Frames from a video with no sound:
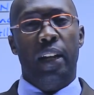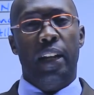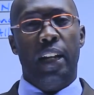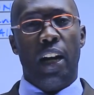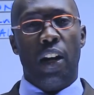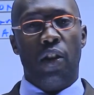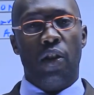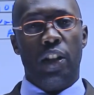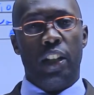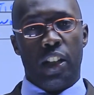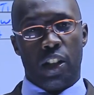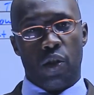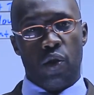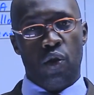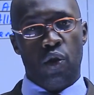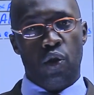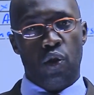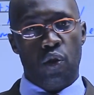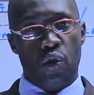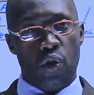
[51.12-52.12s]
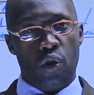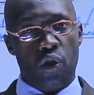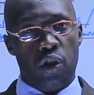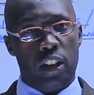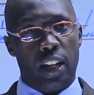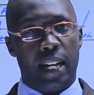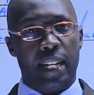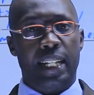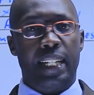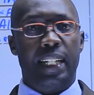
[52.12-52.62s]
Now, it's good to know
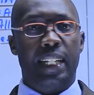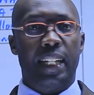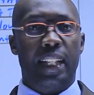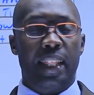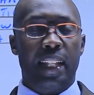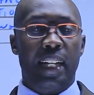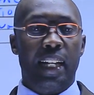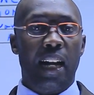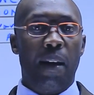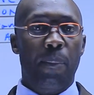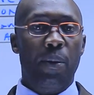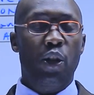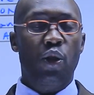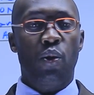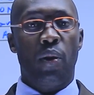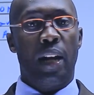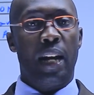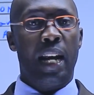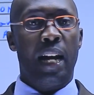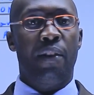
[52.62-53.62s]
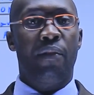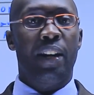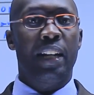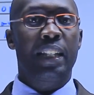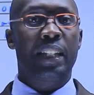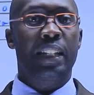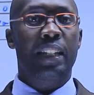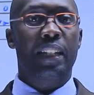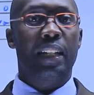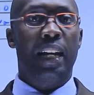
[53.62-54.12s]
that the capital
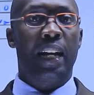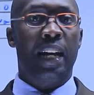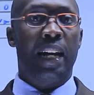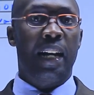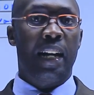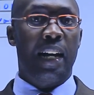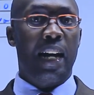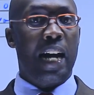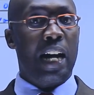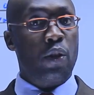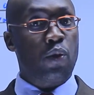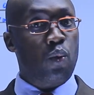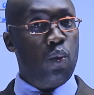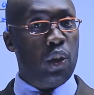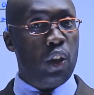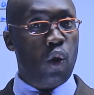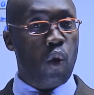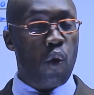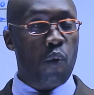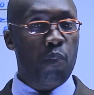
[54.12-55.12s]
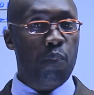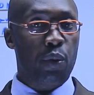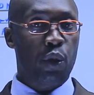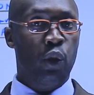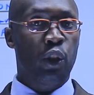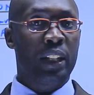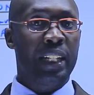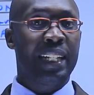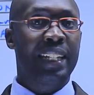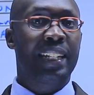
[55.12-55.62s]
allowance, as we
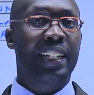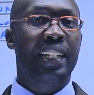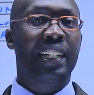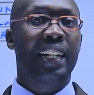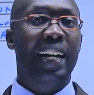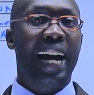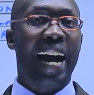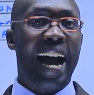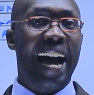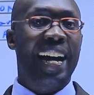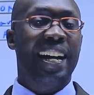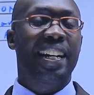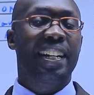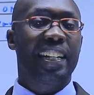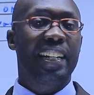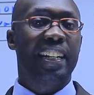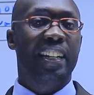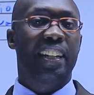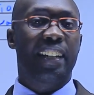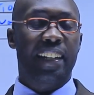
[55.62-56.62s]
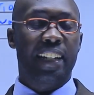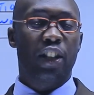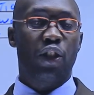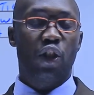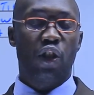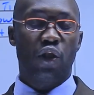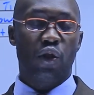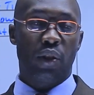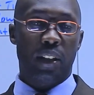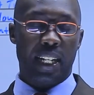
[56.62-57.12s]
compute it and in
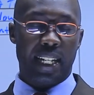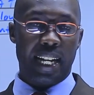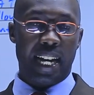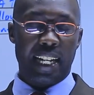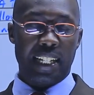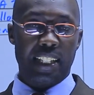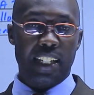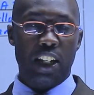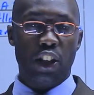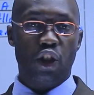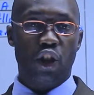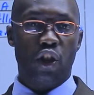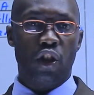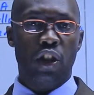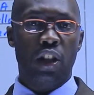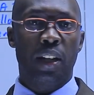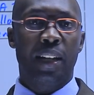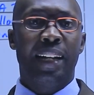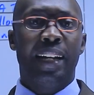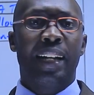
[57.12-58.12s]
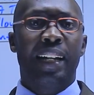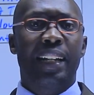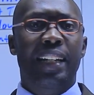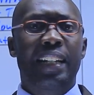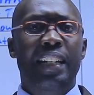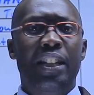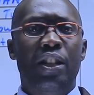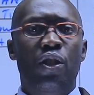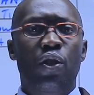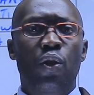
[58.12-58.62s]
relation to the taxation,
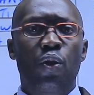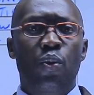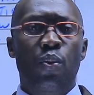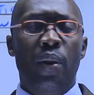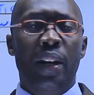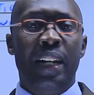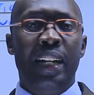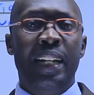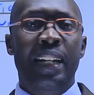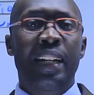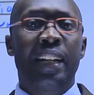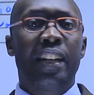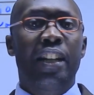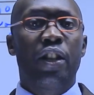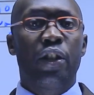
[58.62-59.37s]
is usually